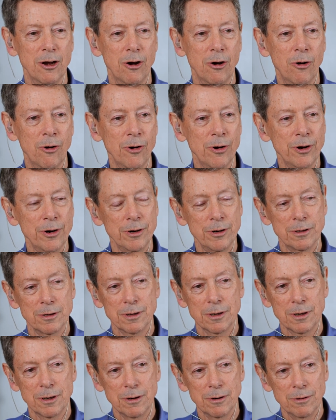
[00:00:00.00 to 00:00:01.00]
Or,
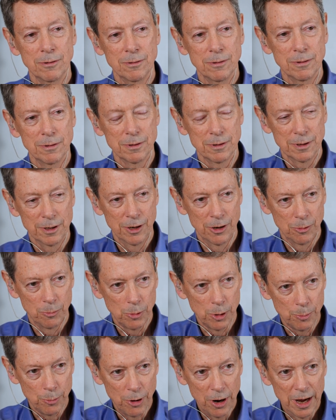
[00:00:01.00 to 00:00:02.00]
you know,
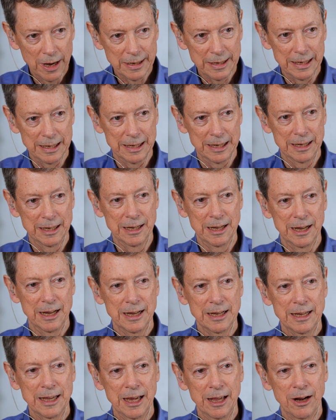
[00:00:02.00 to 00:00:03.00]
more broadly,
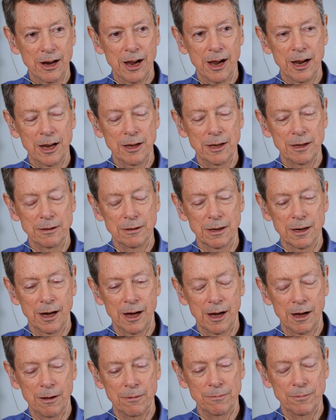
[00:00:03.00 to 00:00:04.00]
can I
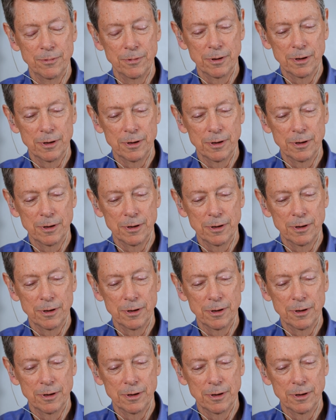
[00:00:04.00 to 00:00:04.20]
uh,